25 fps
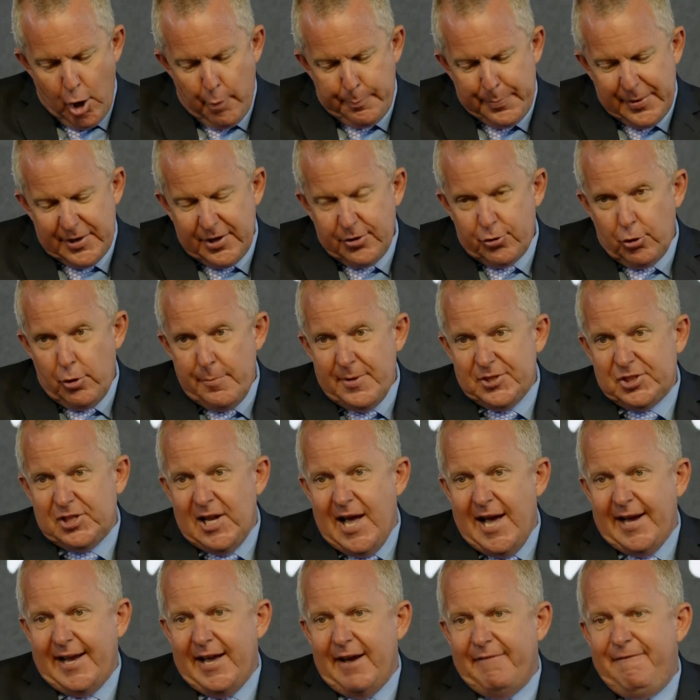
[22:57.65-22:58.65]
opened it almost
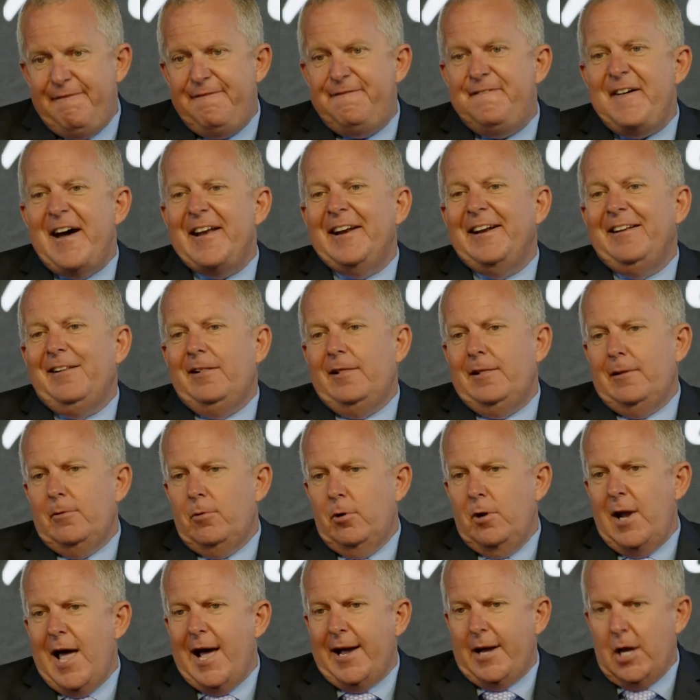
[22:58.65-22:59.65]
like a funnel
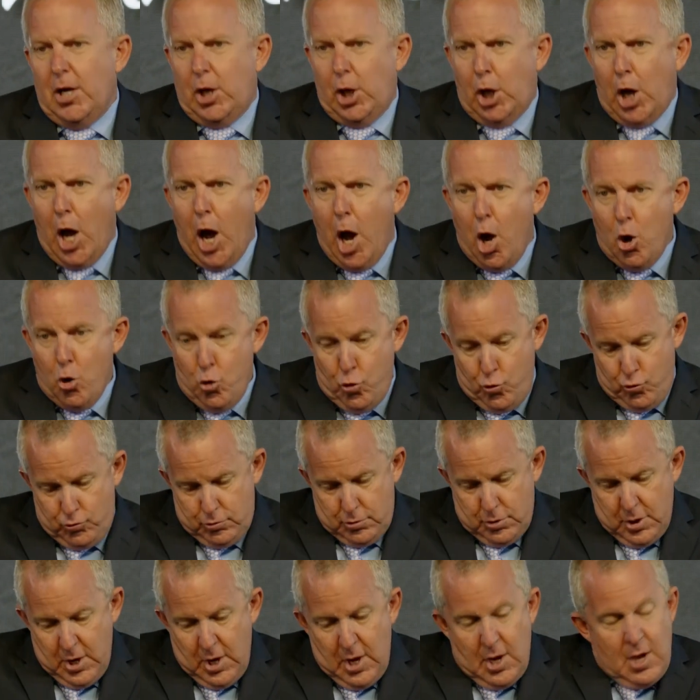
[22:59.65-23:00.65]
or like a
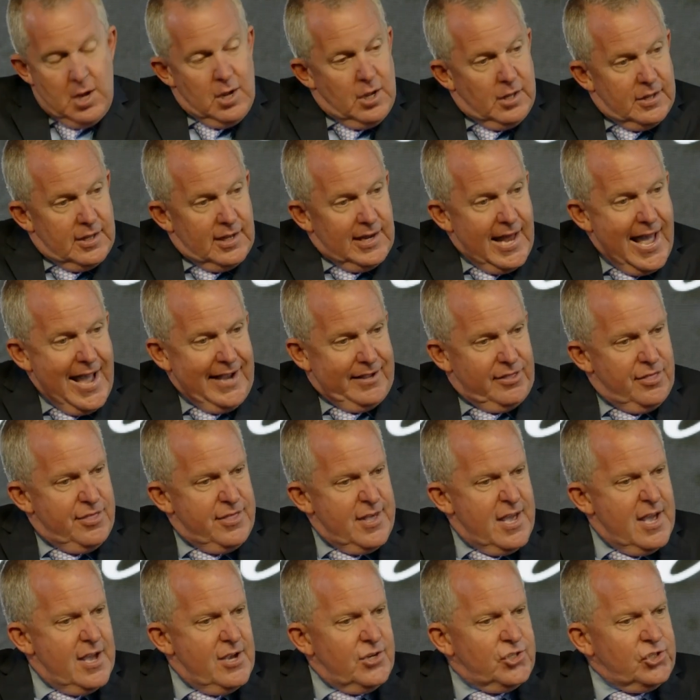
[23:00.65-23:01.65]
cone. Like
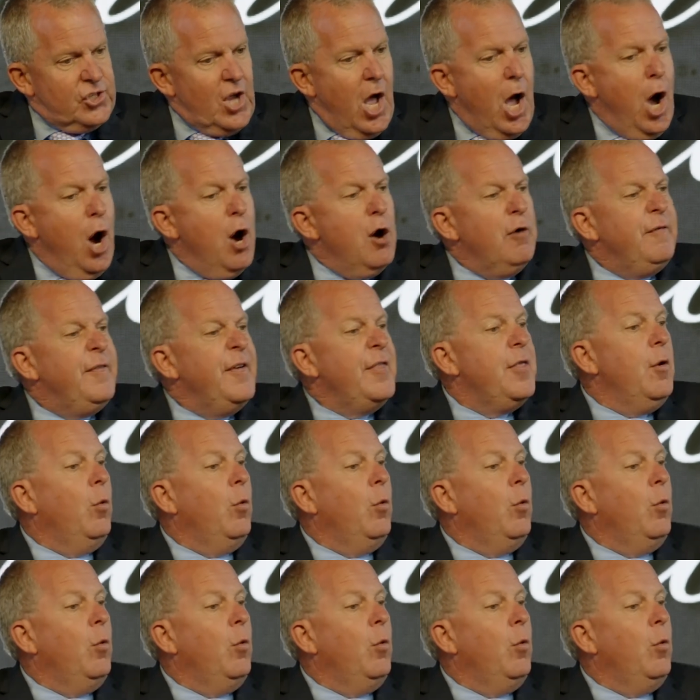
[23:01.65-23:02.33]
this over